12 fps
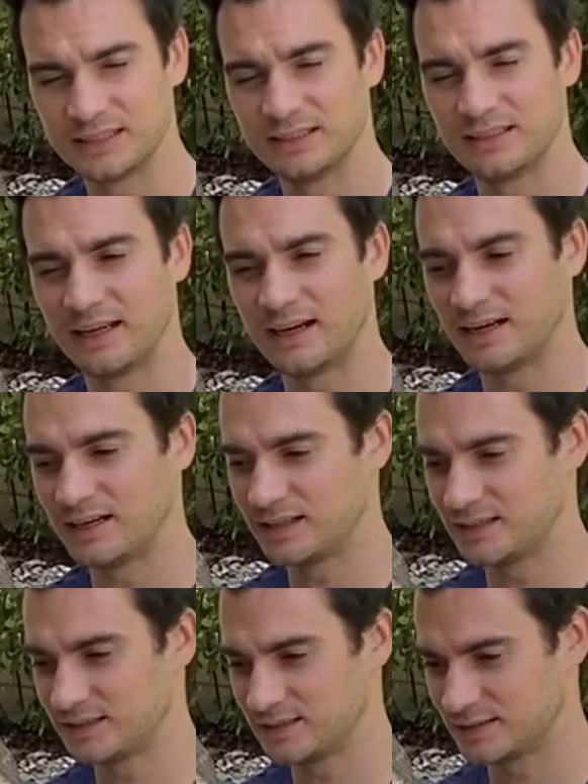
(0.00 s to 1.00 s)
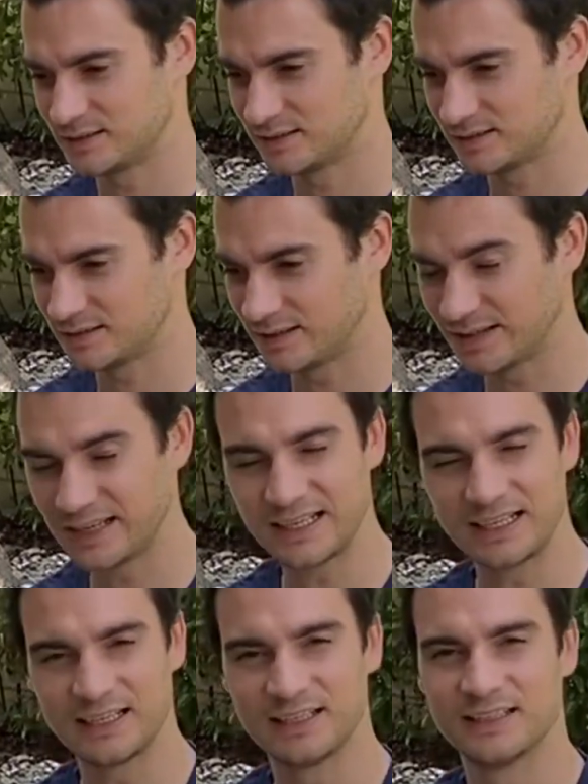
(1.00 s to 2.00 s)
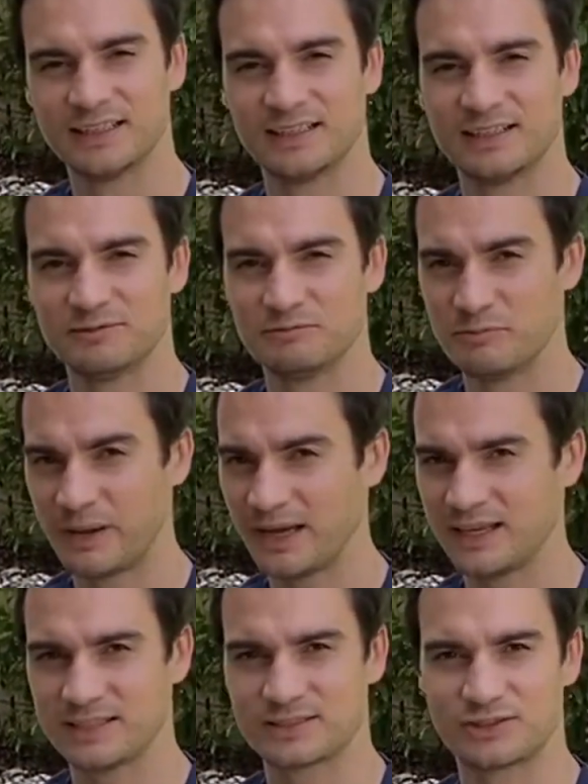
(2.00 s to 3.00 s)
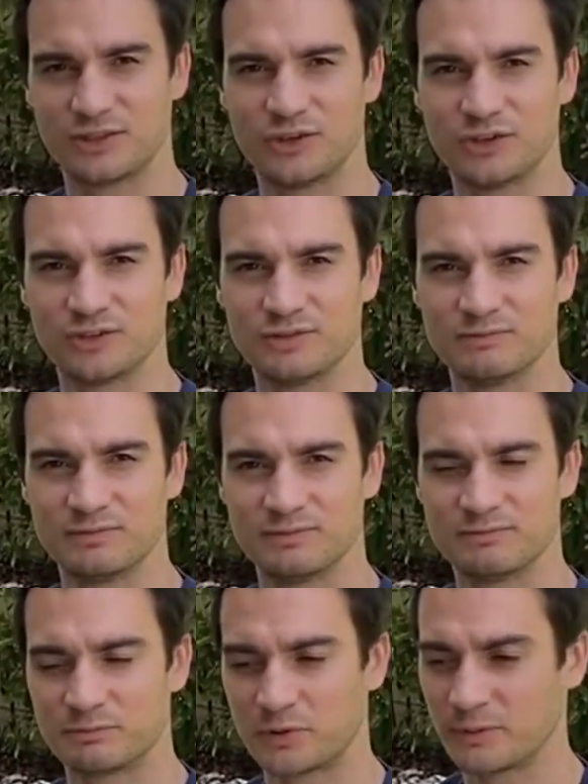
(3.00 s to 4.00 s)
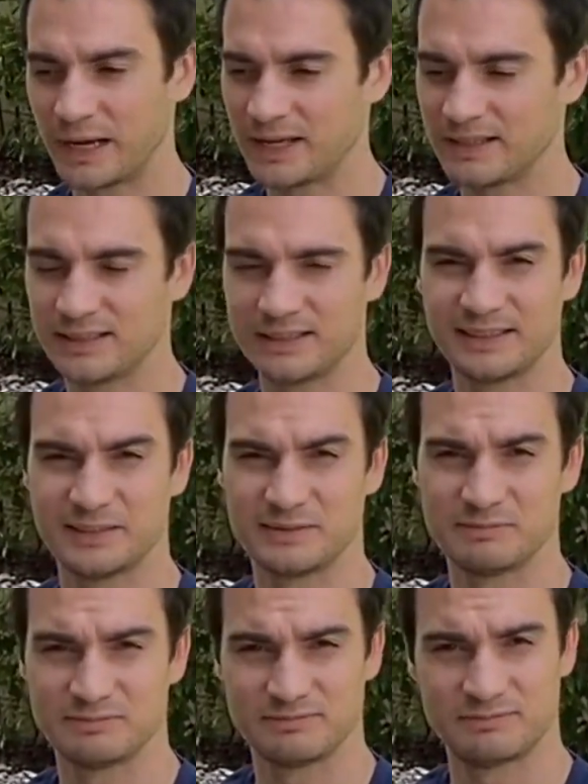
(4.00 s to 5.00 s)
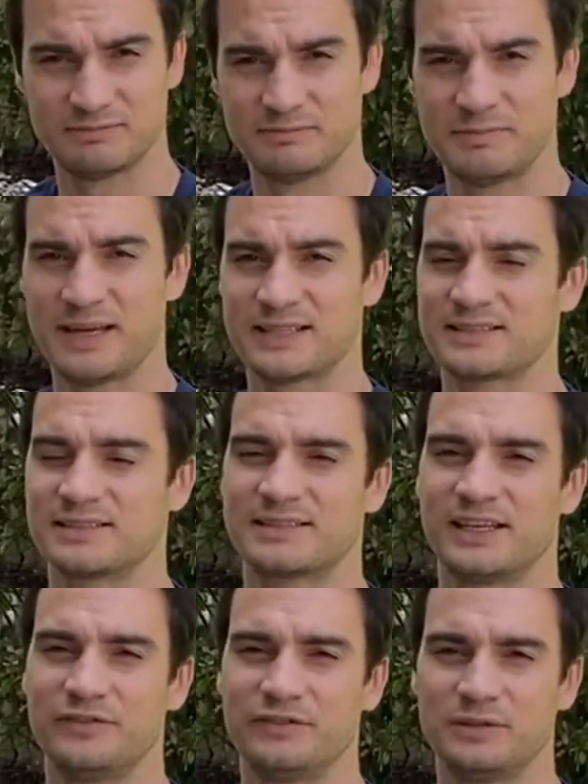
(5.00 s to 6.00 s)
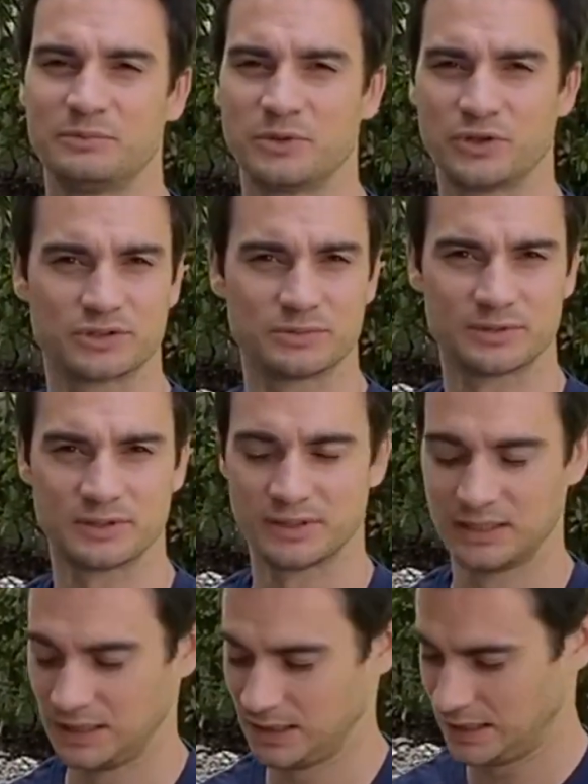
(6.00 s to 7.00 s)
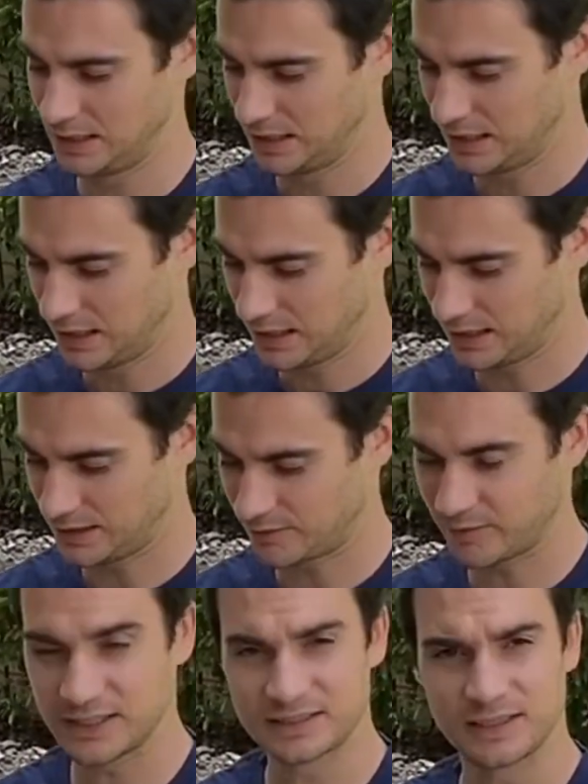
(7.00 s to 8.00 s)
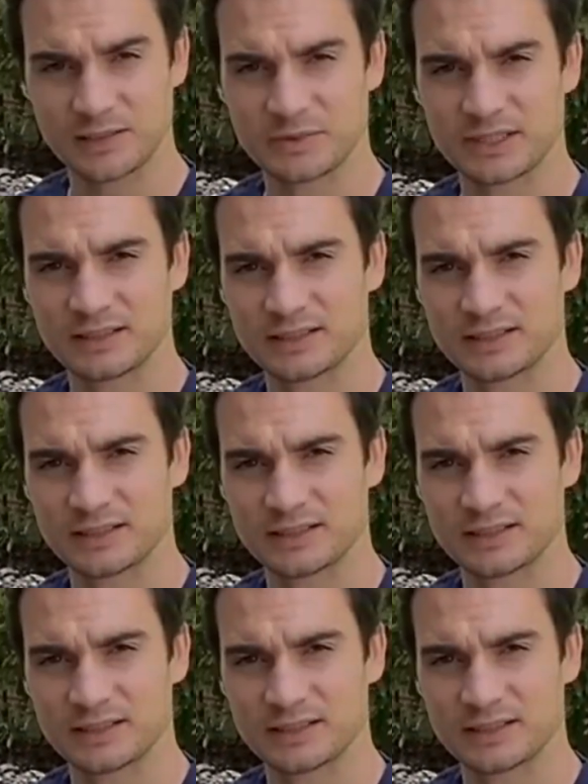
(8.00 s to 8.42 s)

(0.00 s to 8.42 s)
They are really based on providing the best safety possible in a race helmet.